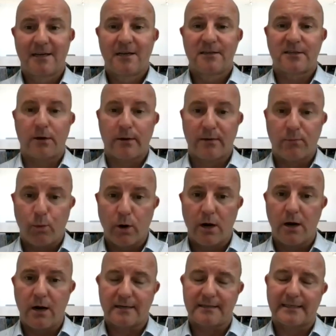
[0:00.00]
So it
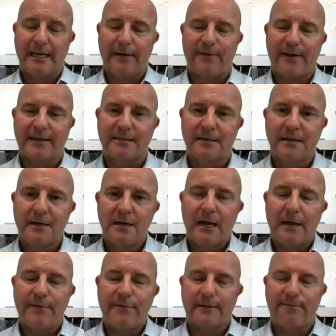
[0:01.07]
works if
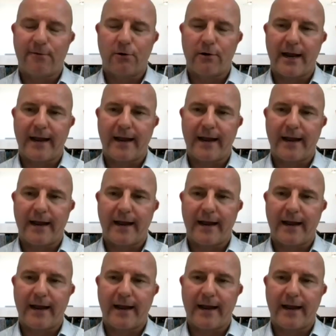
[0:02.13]
it's for